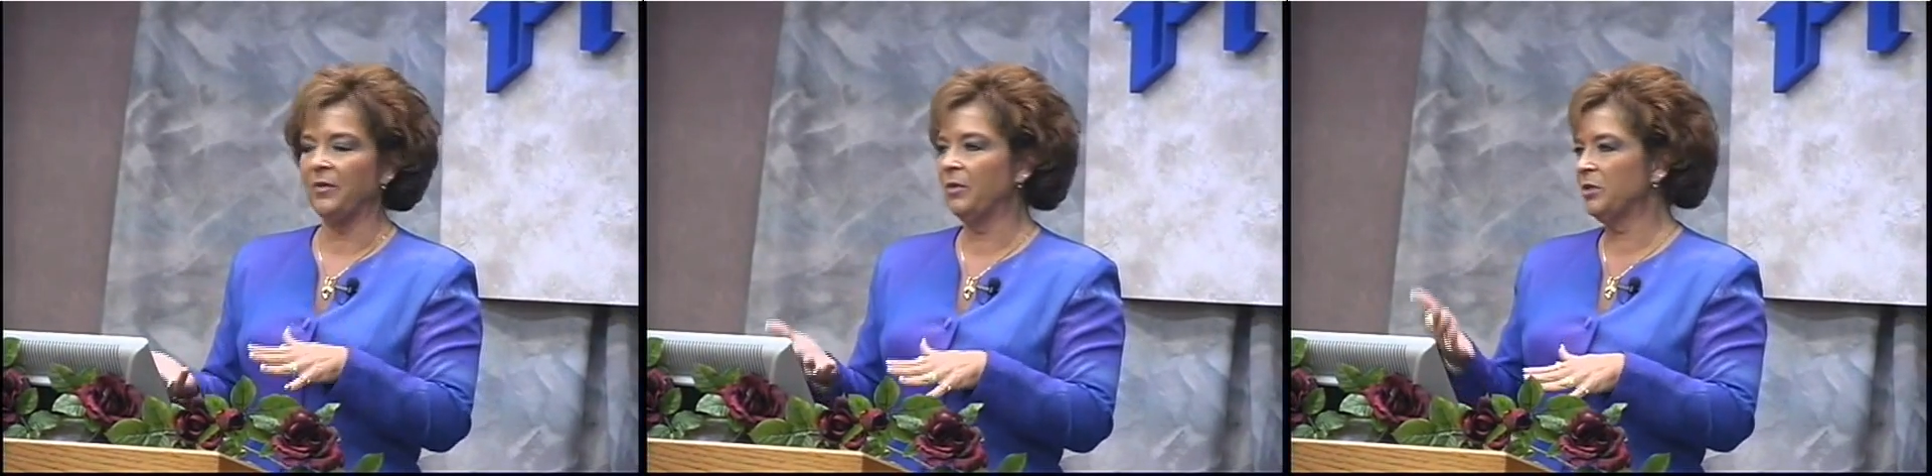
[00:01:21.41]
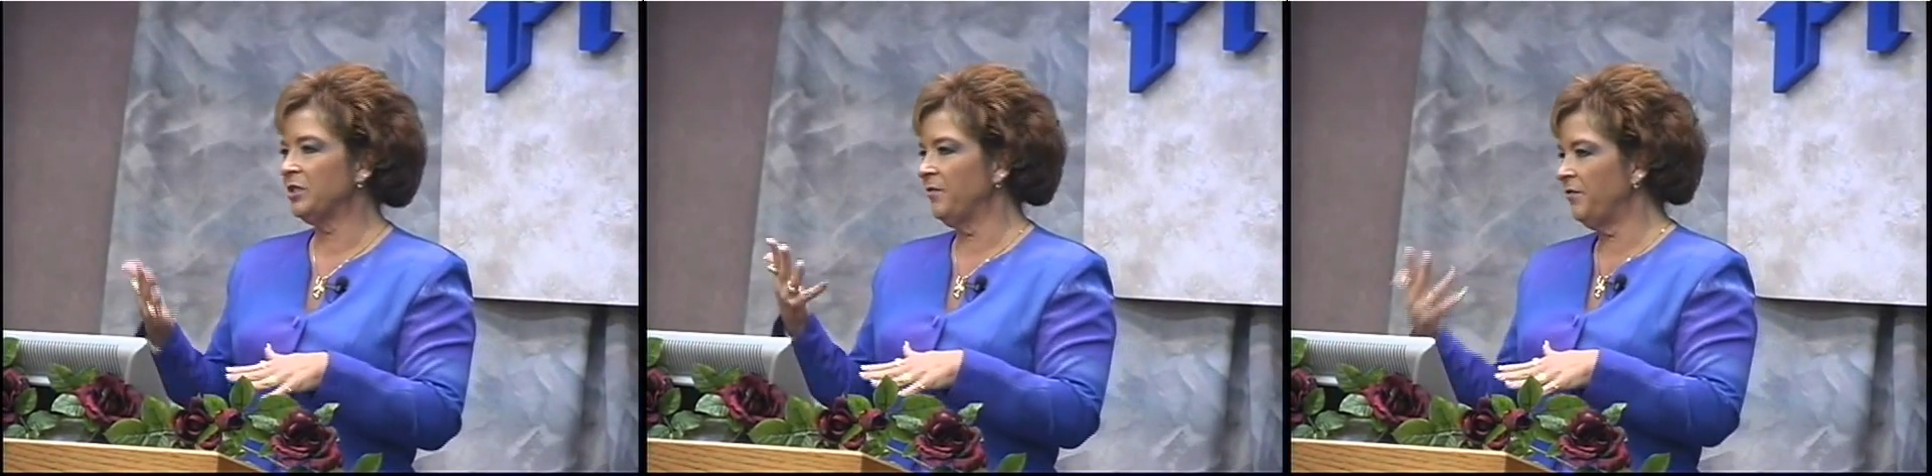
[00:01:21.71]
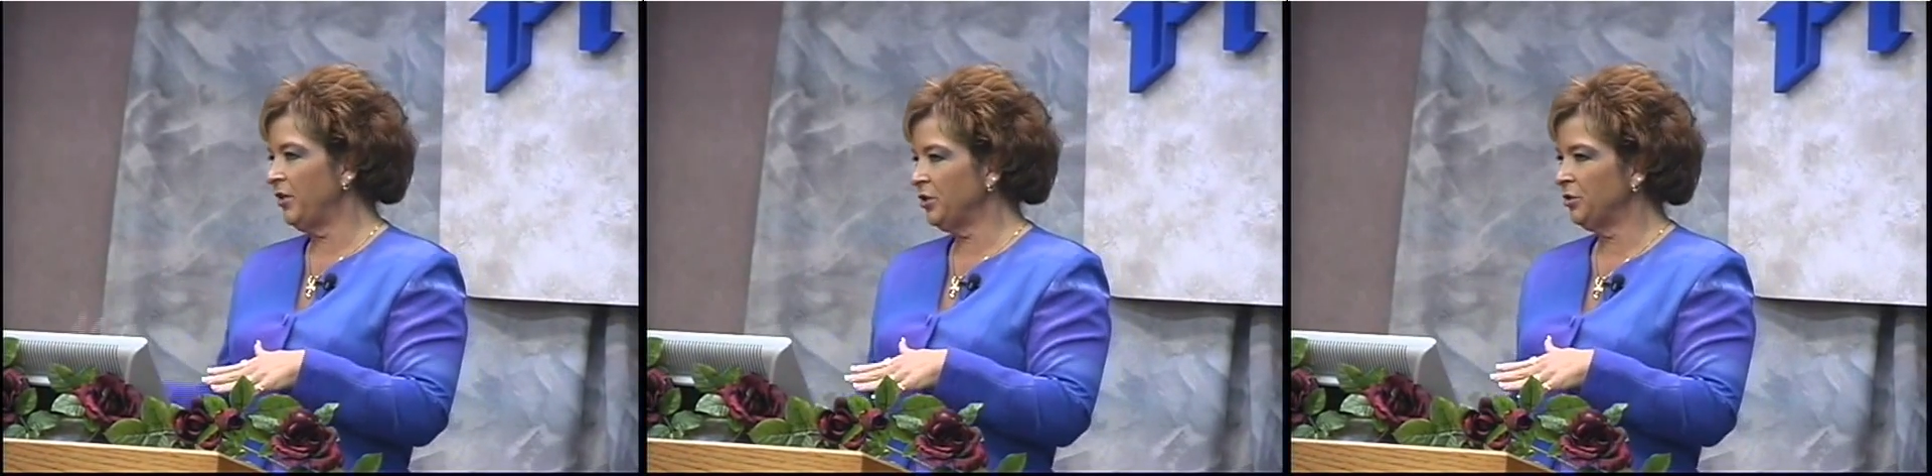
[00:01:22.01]
I mean, there were some
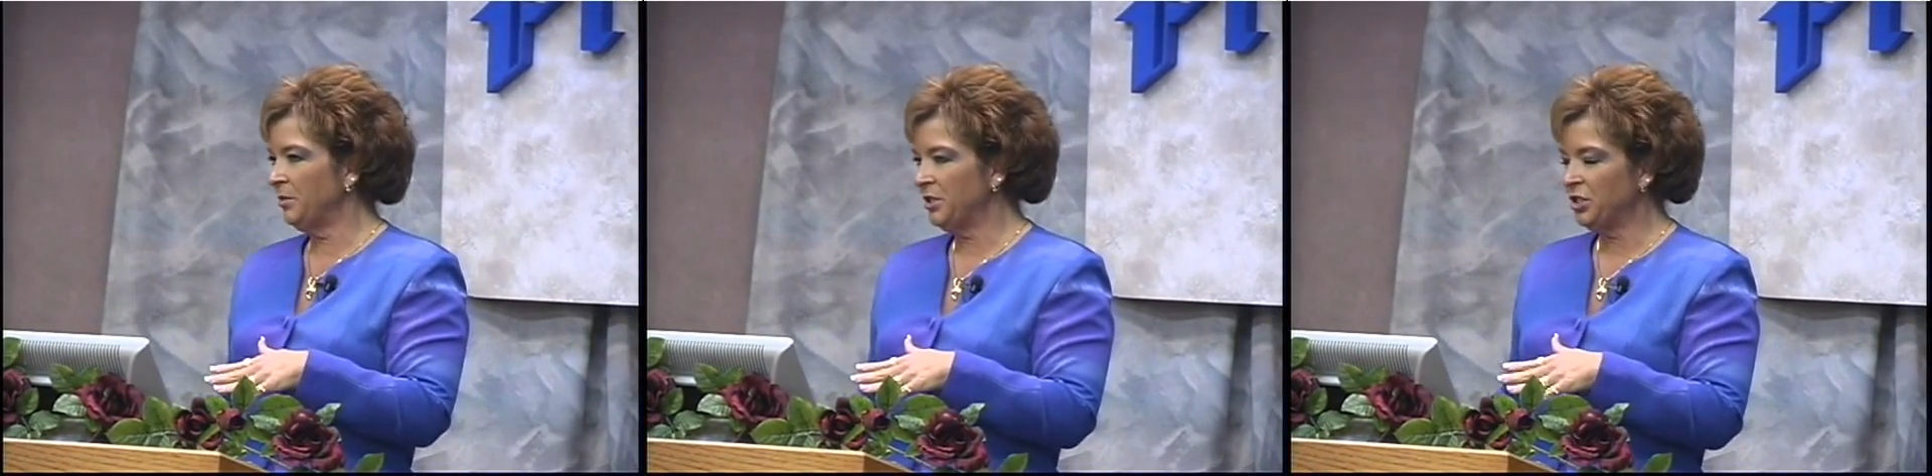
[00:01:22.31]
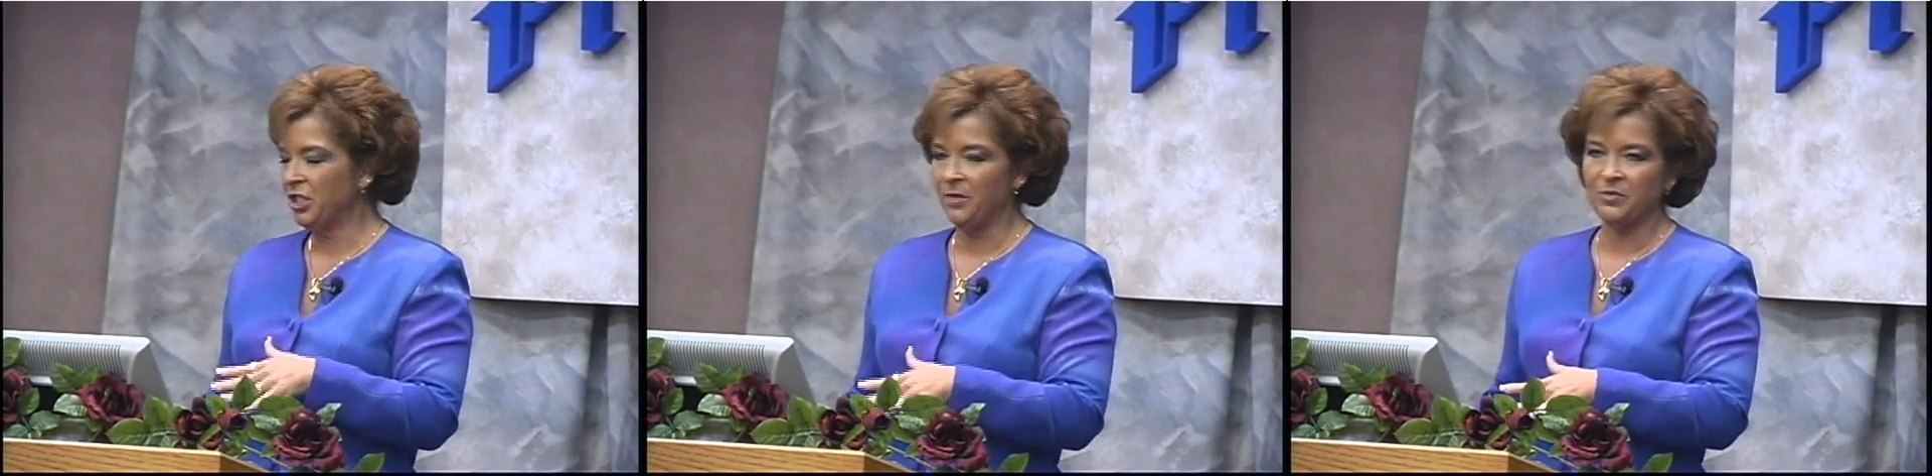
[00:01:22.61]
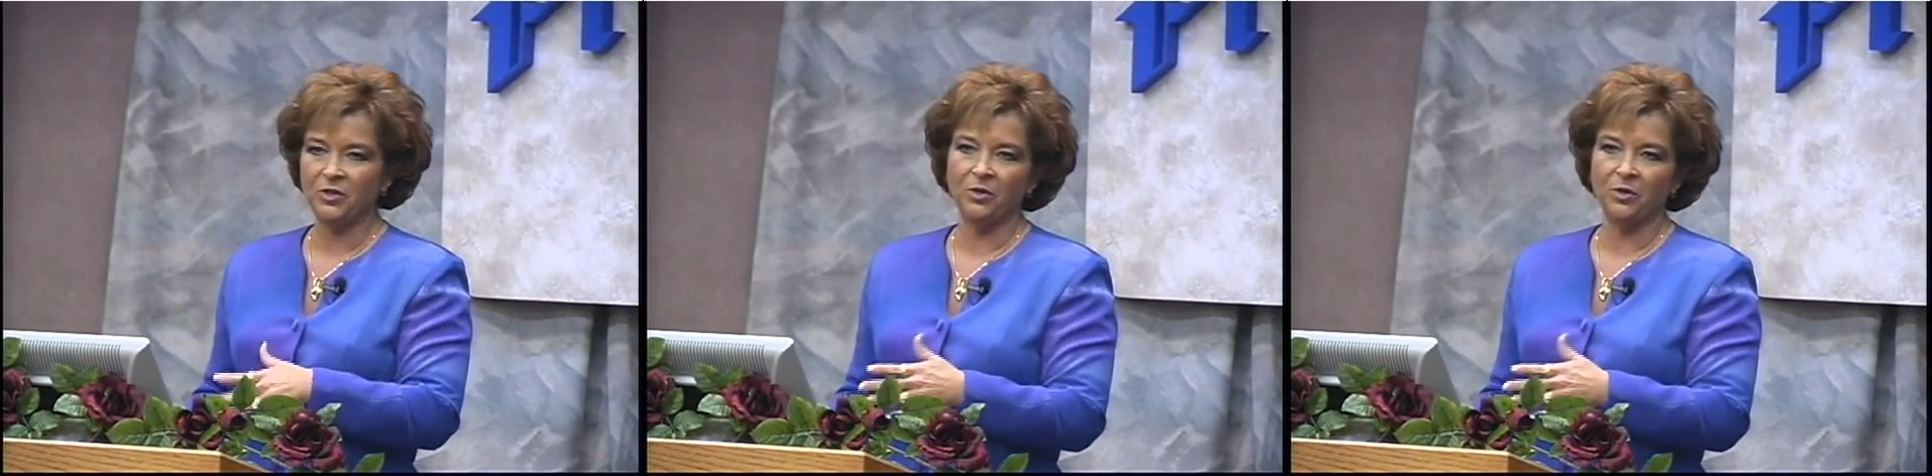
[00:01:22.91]
fisherman ships,